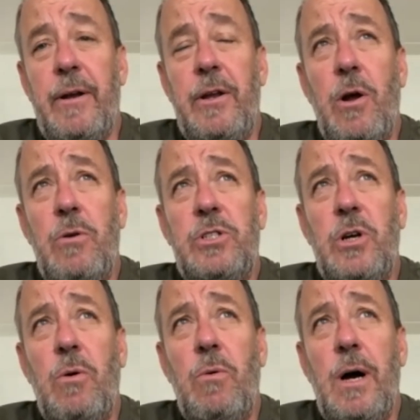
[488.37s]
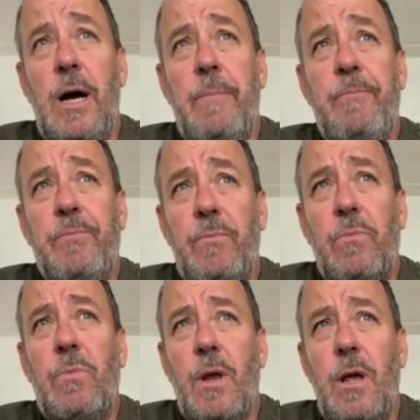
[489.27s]
You know, so
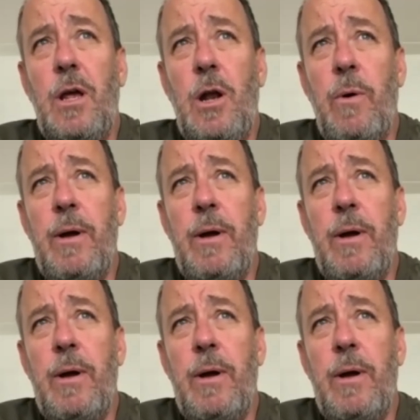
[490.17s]
you know,